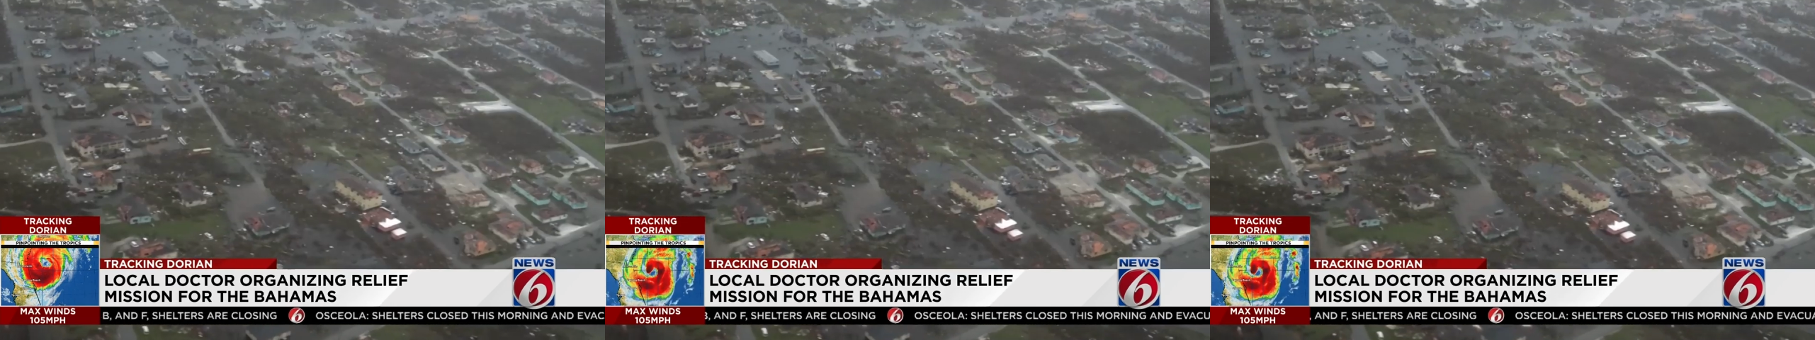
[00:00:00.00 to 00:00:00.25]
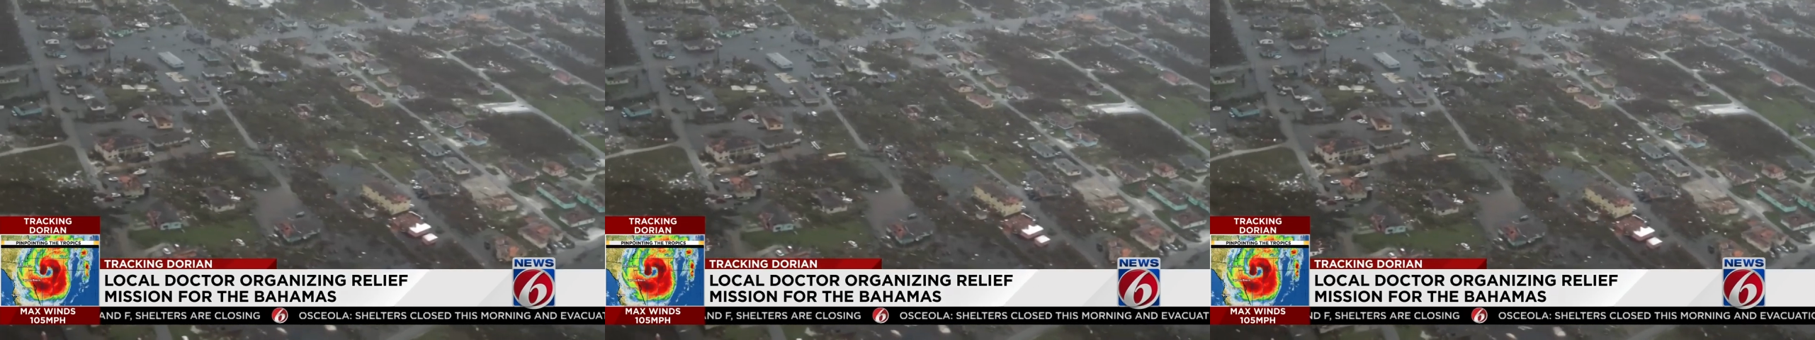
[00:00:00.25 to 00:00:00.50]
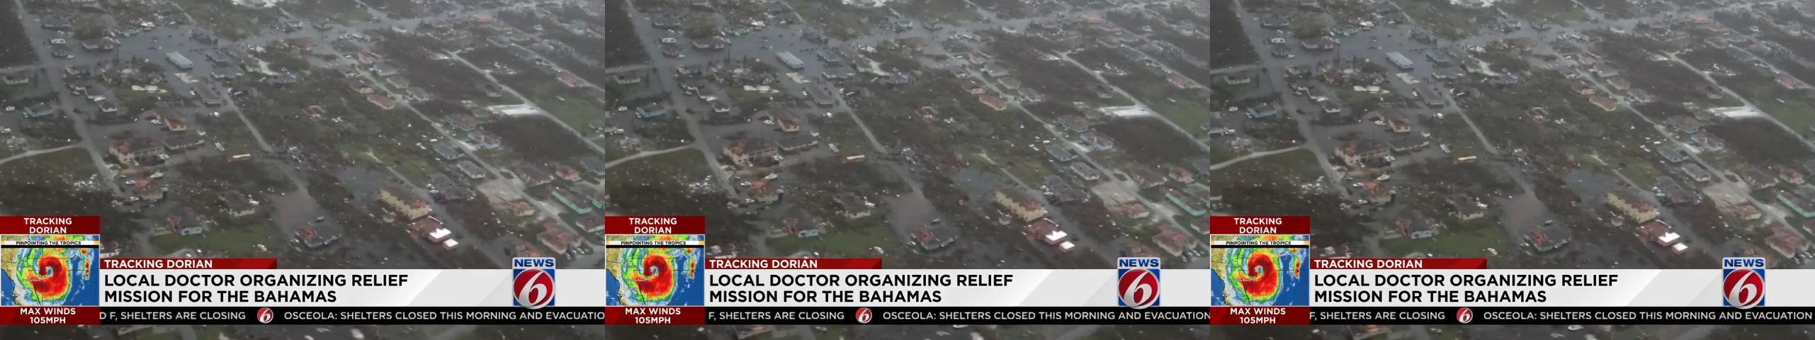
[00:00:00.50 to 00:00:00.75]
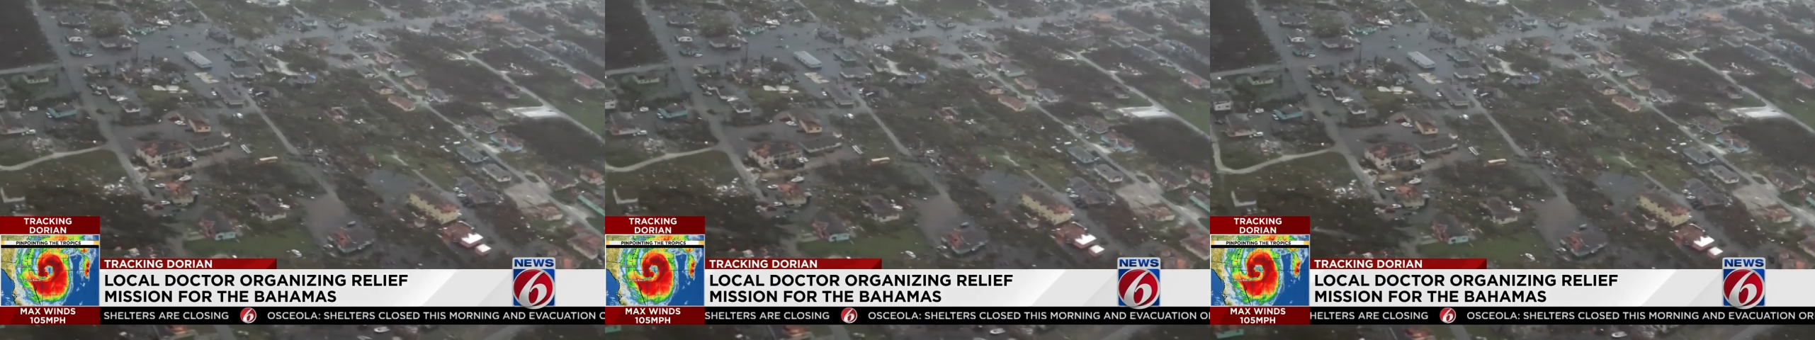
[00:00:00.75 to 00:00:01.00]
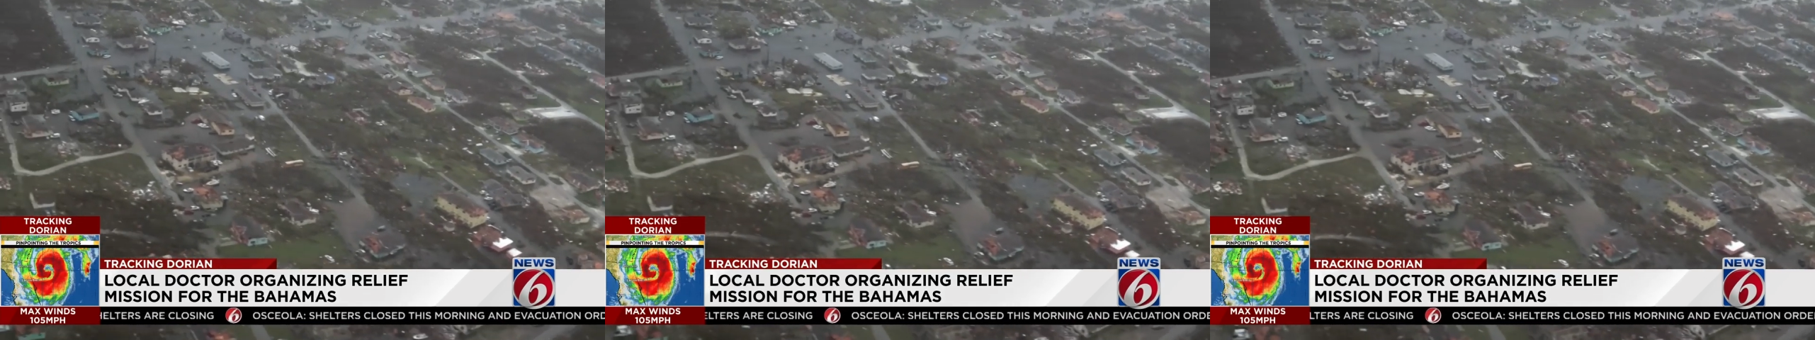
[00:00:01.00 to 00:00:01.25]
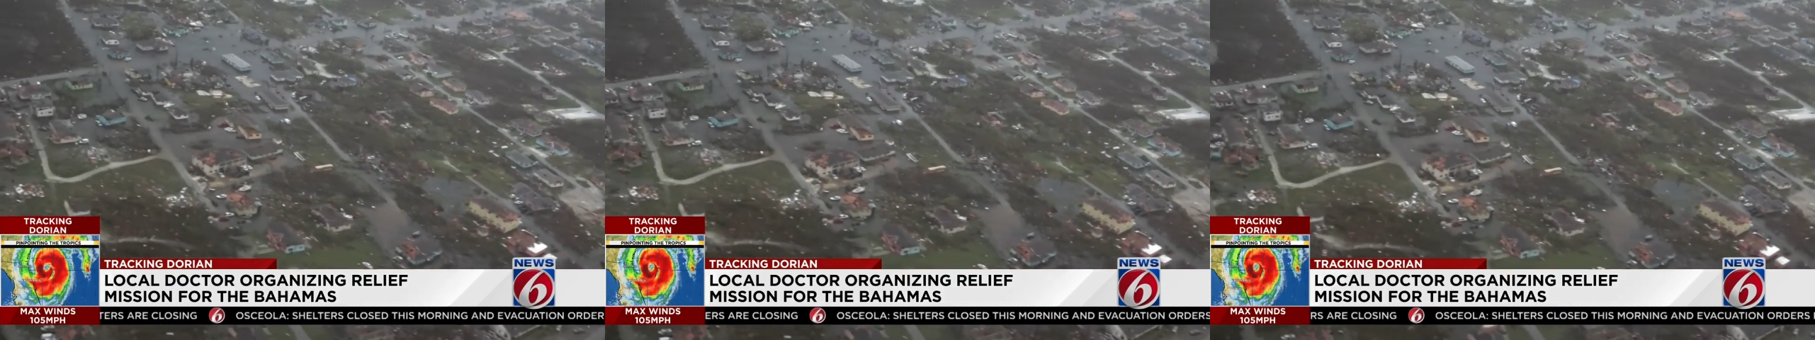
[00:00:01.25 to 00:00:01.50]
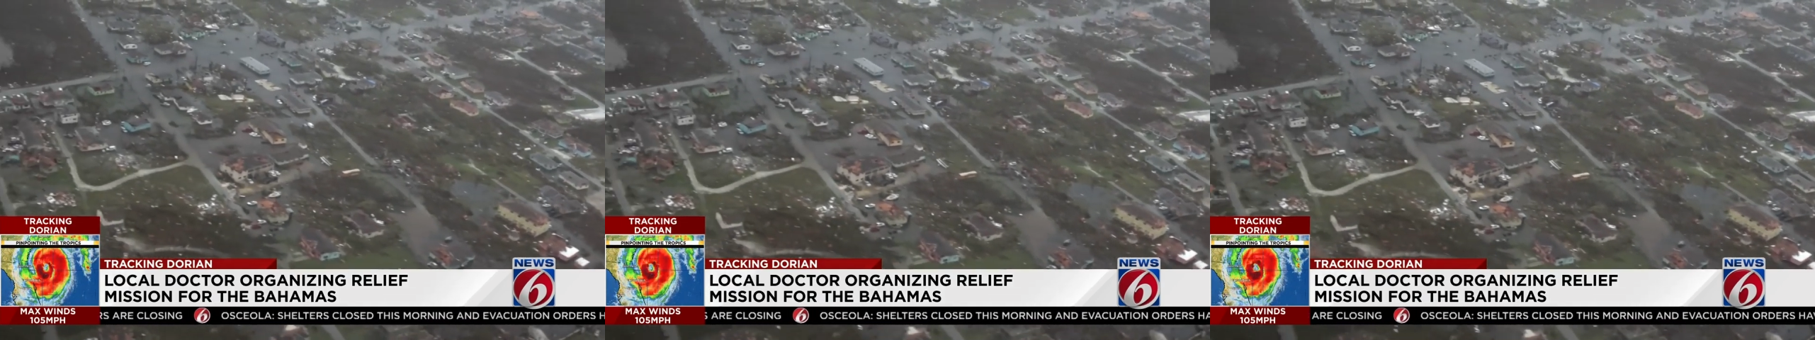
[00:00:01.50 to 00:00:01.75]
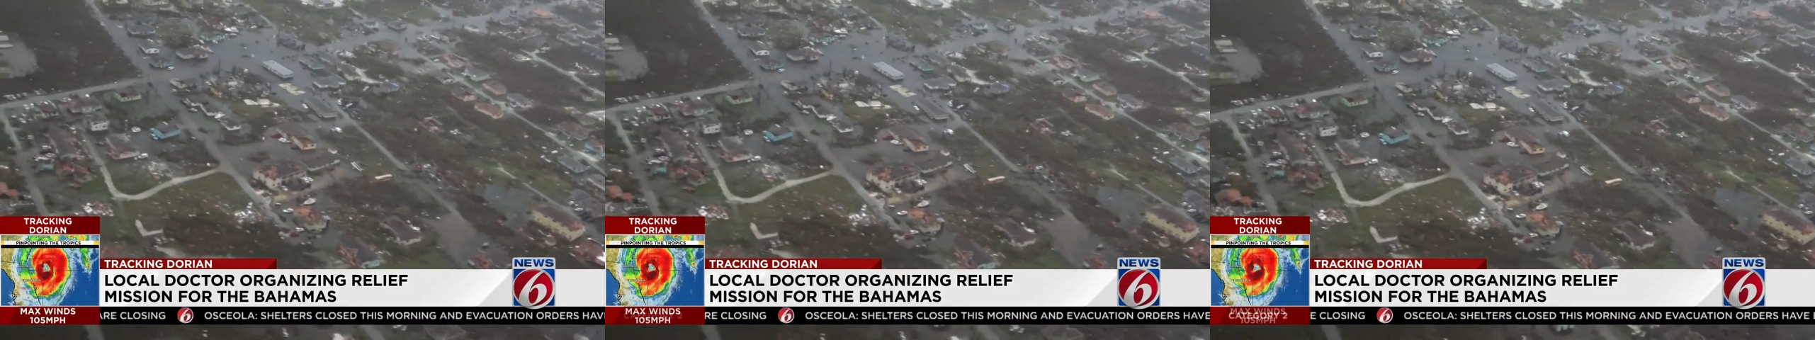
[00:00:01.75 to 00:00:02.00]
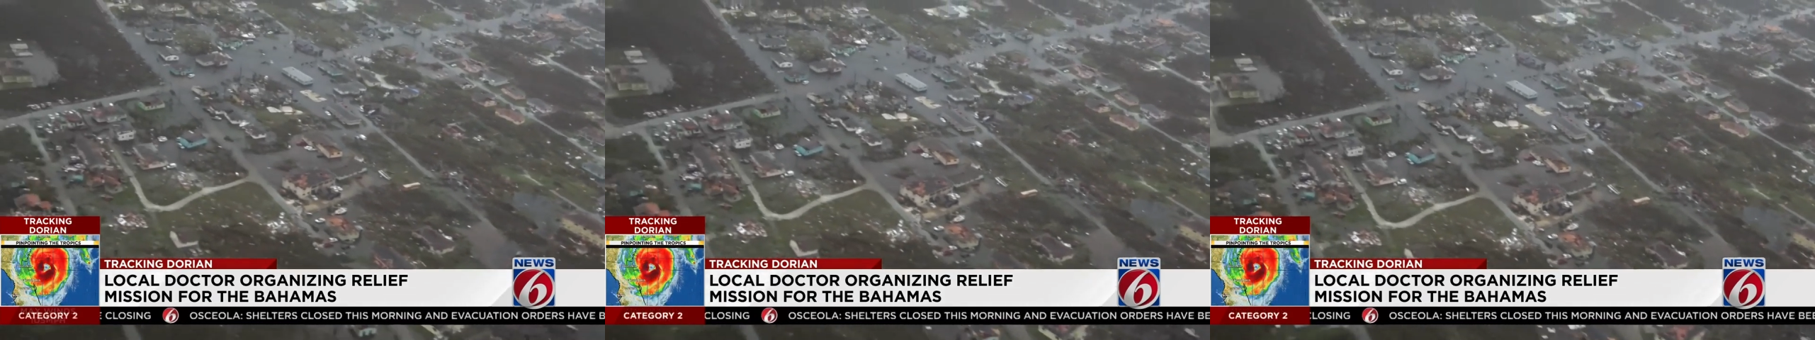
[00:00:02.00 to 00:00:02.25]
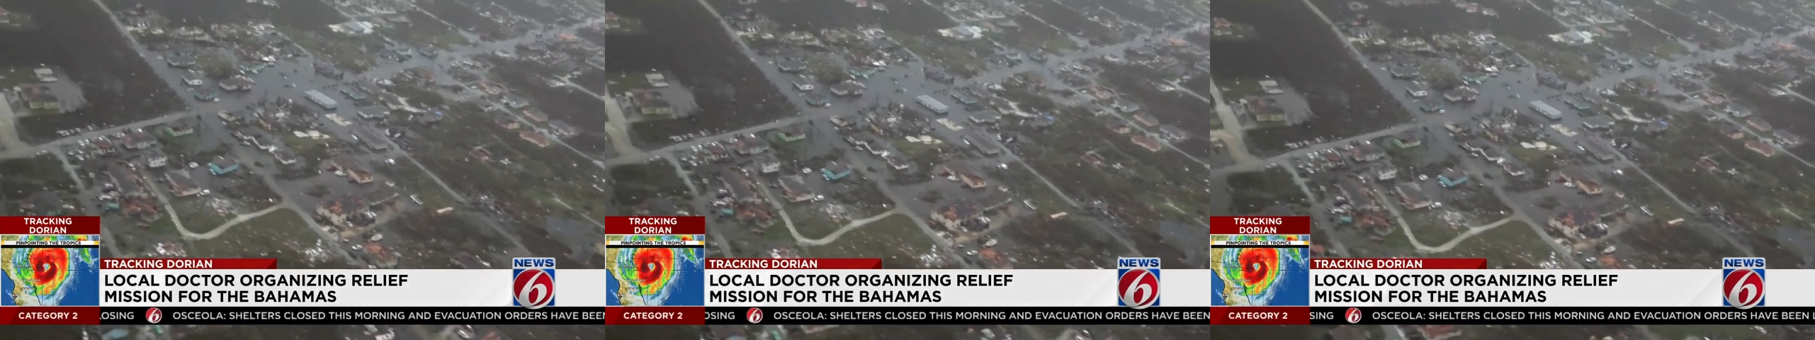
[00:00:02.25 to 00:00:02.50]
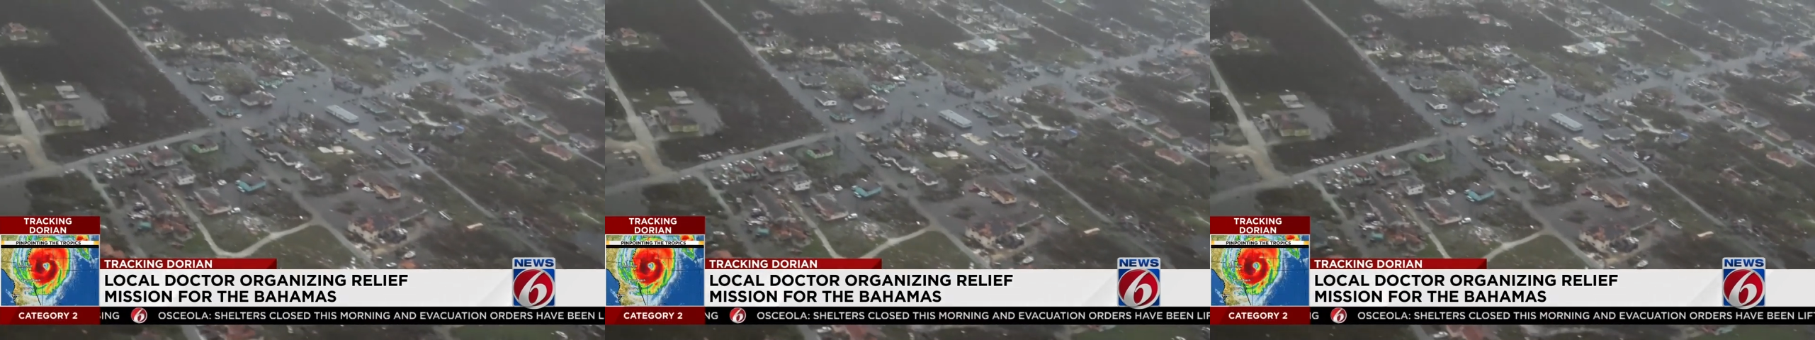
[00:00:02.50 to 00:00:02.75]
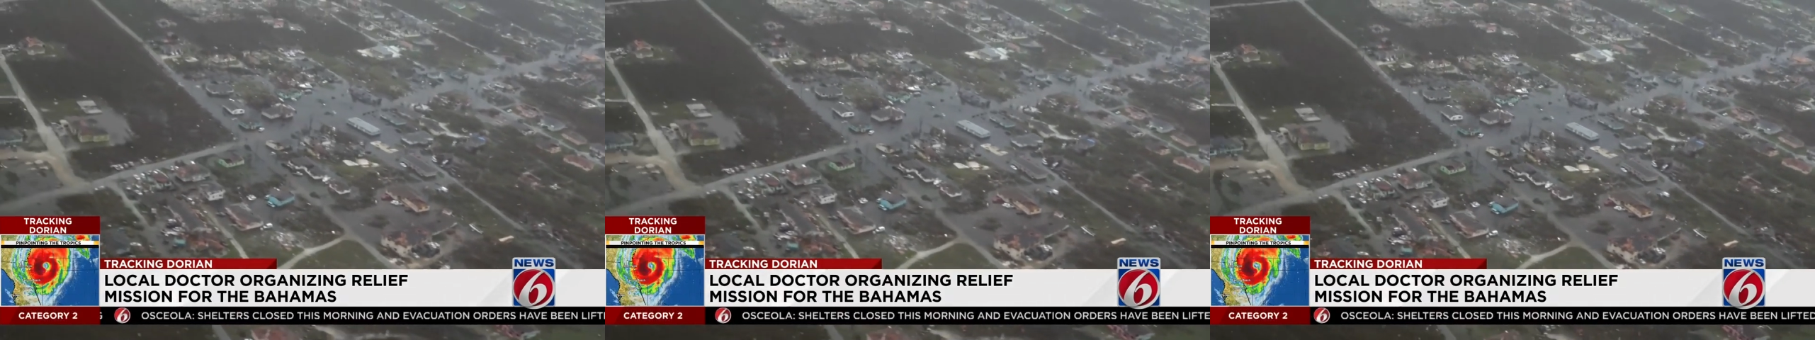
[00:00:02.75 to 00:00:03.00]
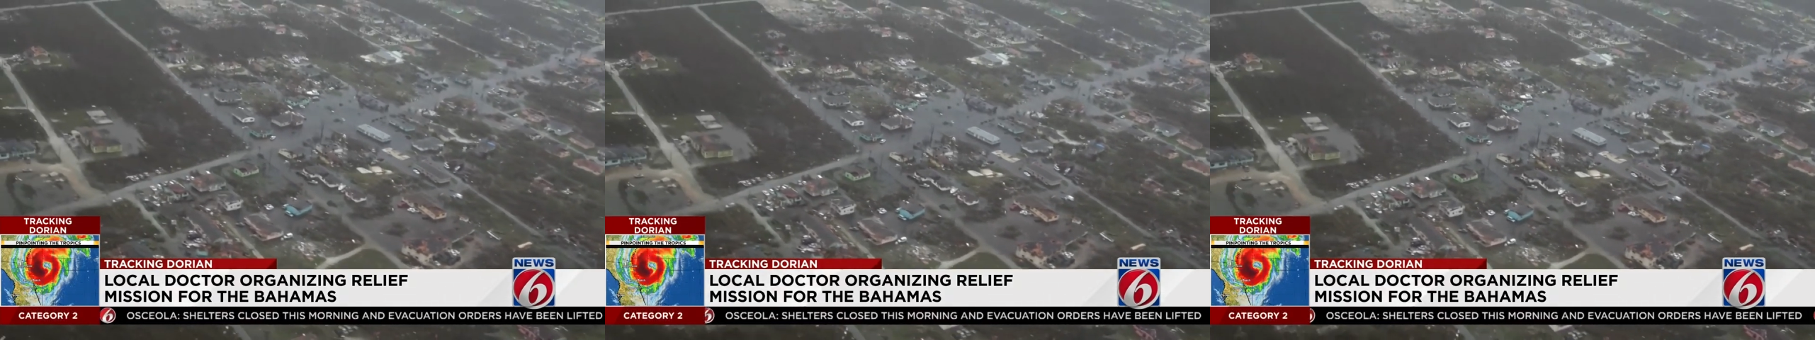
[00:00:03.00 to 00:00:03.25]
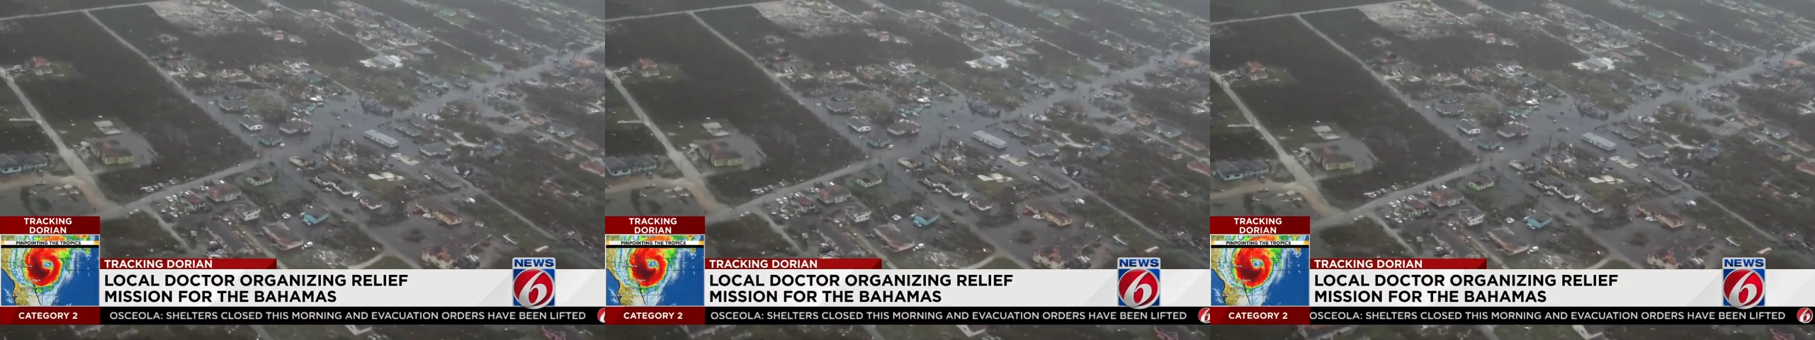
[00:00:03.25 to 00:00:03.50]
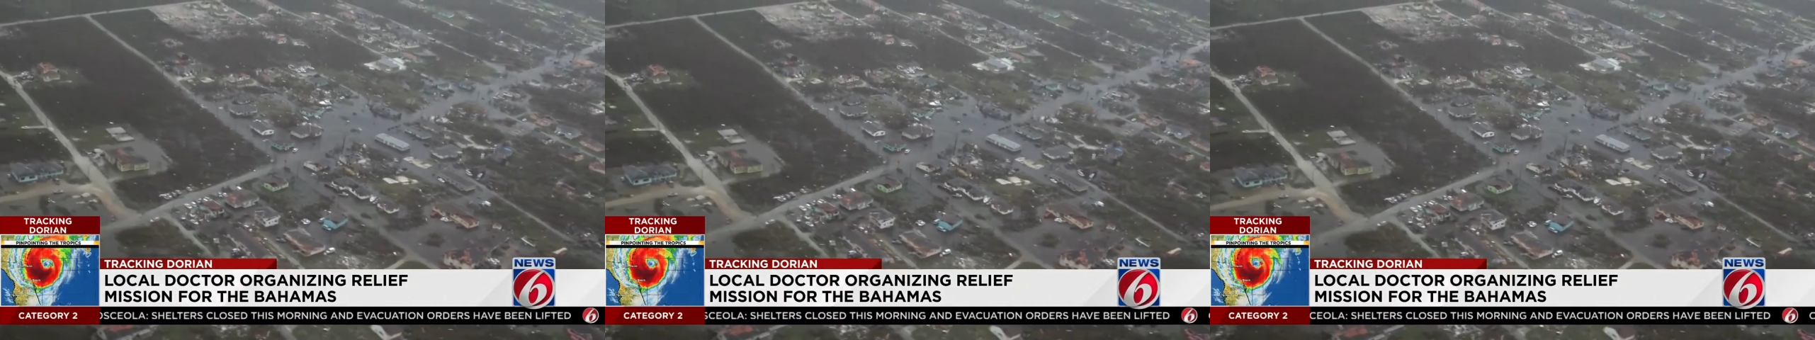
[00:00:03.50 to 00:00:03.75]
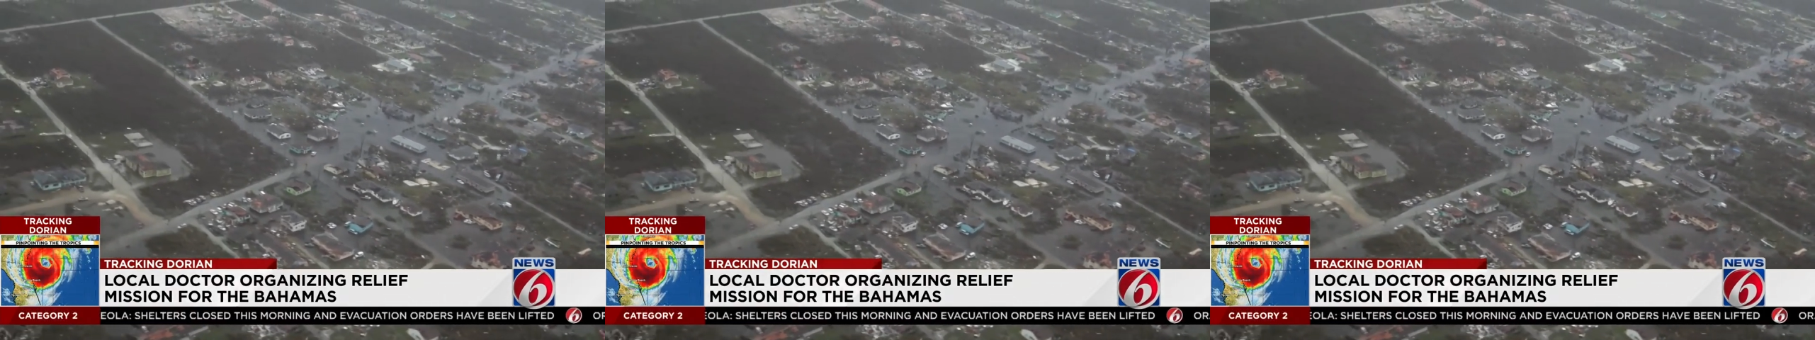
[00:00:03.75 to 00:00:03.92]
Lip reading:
Nobody's mouth can be seen.